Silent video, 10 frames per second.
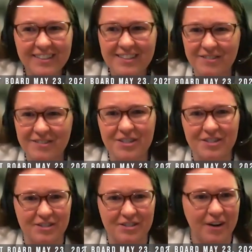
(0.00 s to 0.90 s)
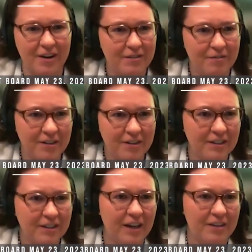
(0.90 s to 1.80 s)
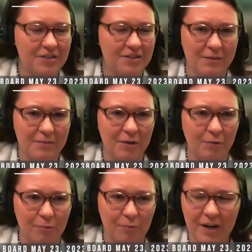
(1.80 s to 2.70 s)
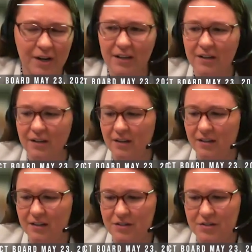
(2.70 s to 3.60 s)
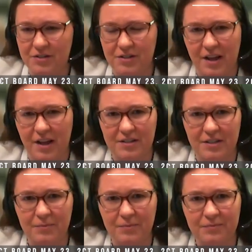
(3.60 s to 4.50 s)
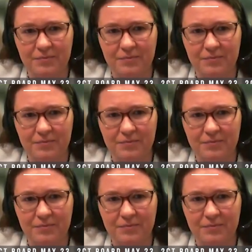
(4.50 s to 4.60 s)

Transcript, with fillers: So she's just very friendly. I think she's going to be a great addition to that team.